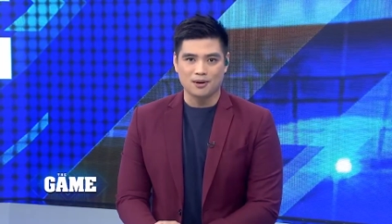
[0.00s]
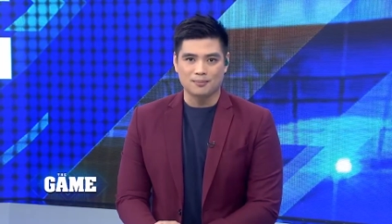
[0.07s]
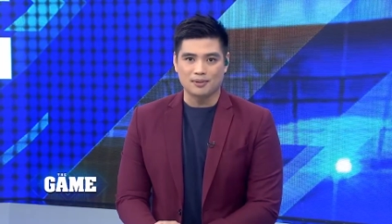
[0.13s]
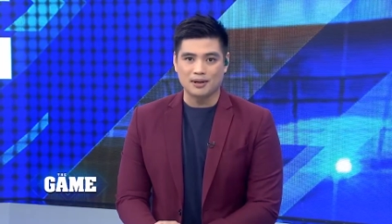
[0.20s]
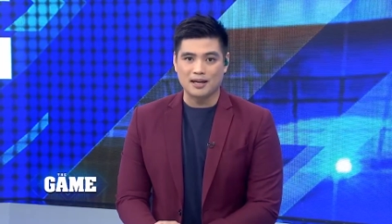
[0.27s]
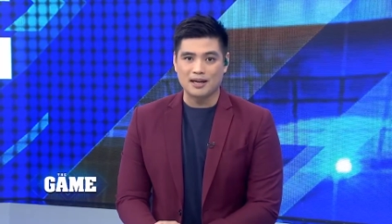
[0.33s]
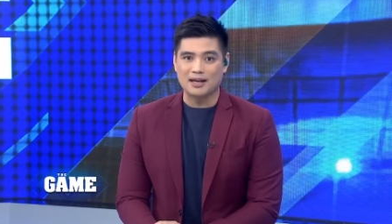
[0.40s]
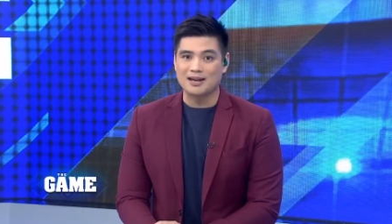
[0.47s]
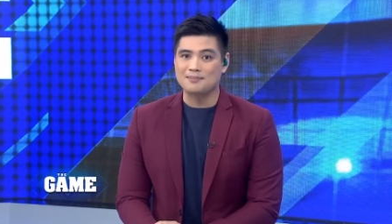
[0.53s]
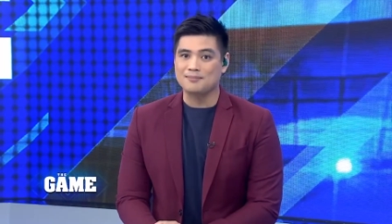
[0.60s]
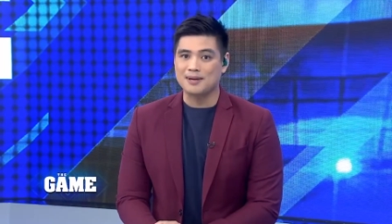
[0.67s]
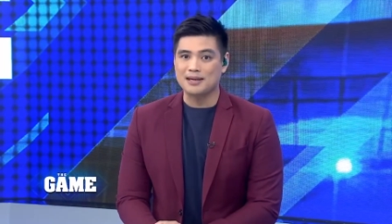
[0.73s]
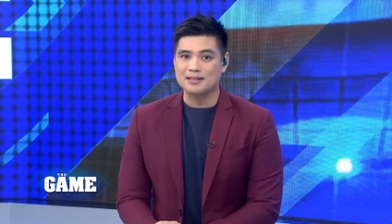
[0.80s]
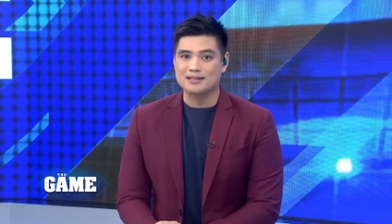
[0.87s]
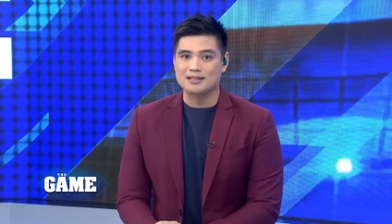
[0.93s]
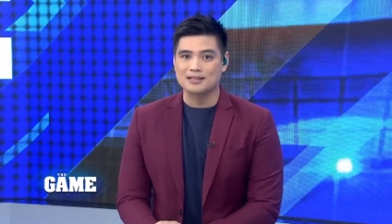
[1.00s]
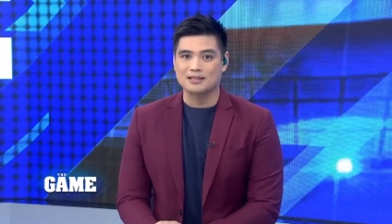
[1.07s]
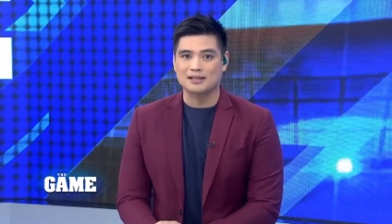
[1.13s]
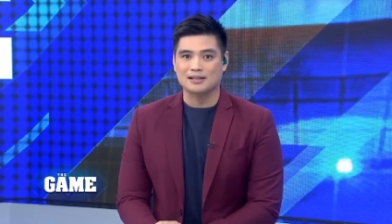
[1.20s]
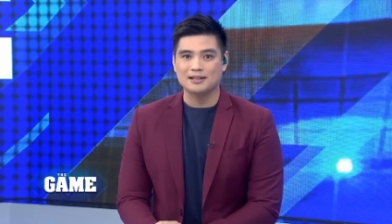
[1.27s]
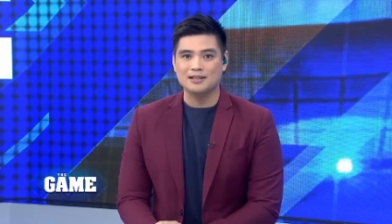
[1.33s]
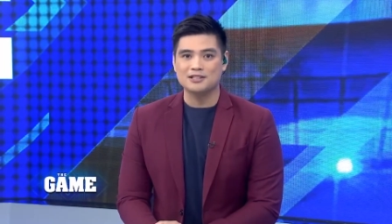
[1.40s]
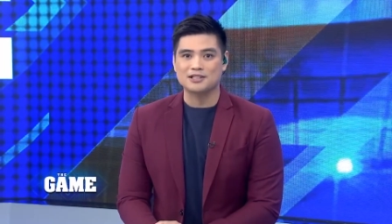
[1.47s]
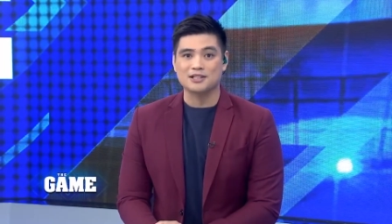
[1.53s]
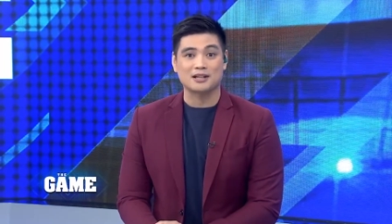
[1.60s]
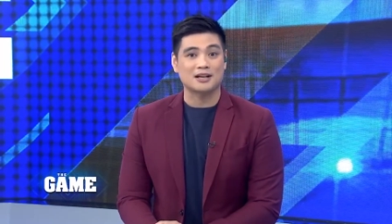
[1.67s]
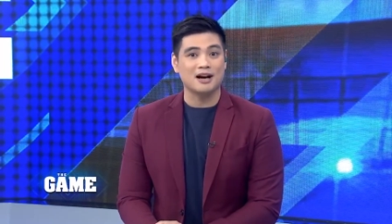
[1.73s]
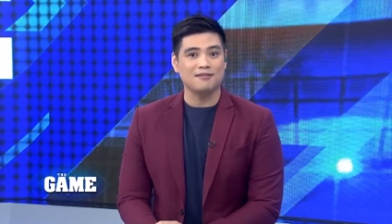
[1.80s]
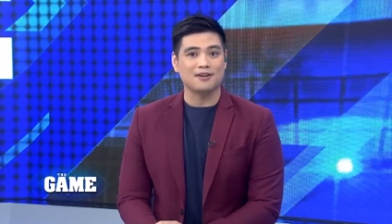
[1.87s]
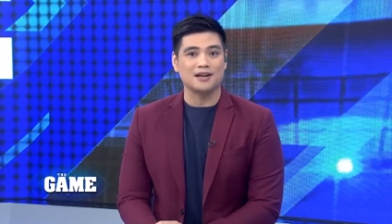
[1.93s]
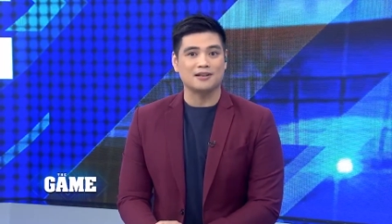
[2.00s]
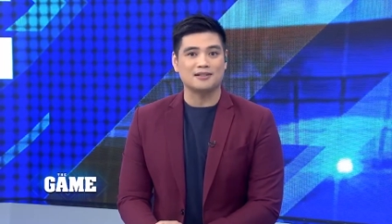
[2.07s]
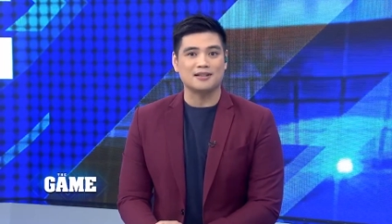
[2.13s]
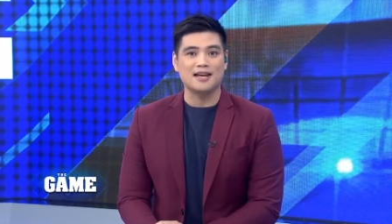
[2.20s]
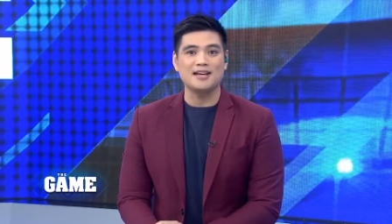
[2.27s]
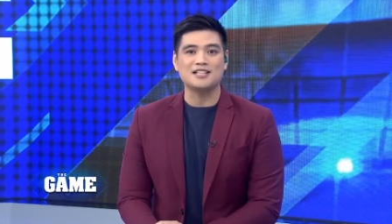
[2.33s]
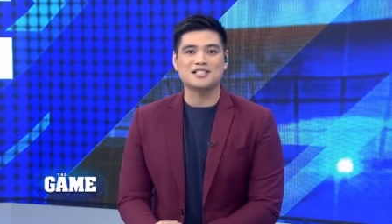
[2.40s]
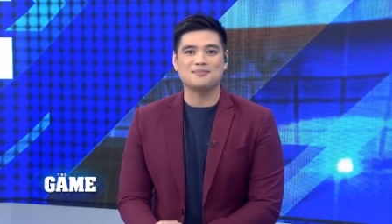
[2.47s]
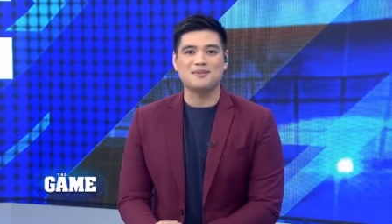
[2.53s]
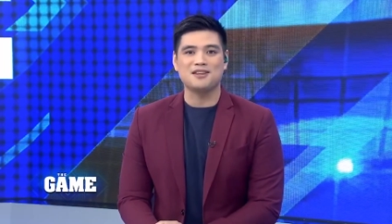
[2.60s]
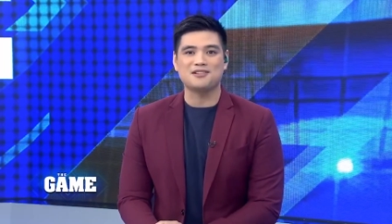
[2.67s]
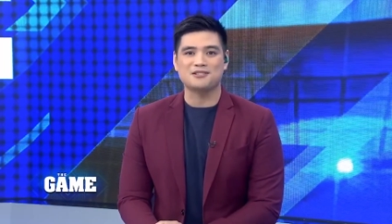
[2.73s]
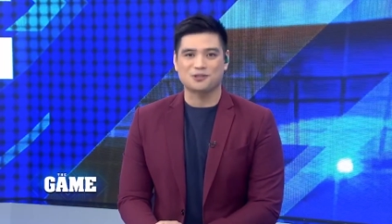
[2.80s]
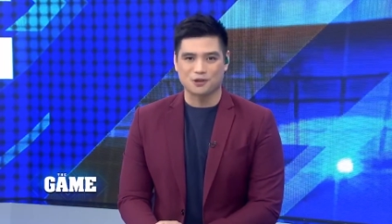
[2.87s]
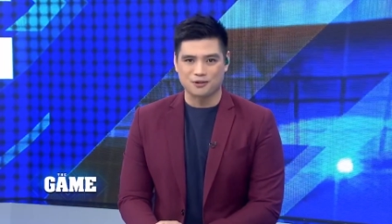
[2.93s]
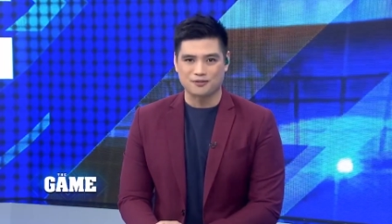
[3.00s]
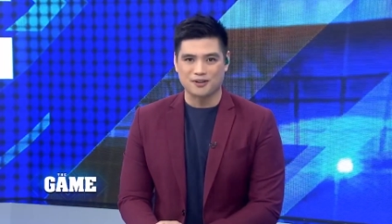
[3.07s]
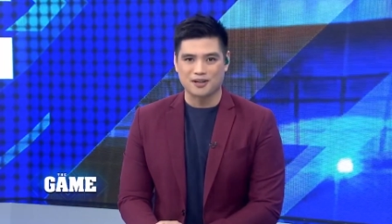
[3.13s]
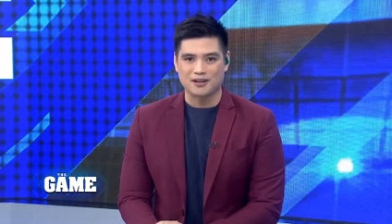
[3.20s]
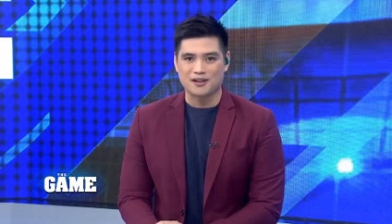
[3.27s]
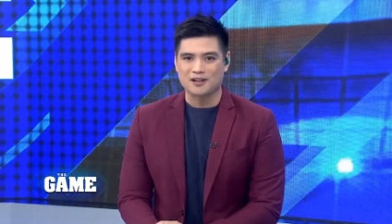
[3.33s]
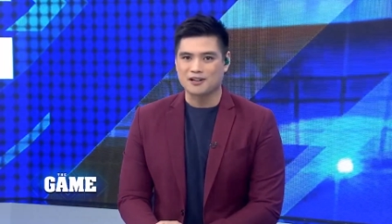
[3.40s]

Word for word: play in a bid to clinch the coveted Naismith Trophy,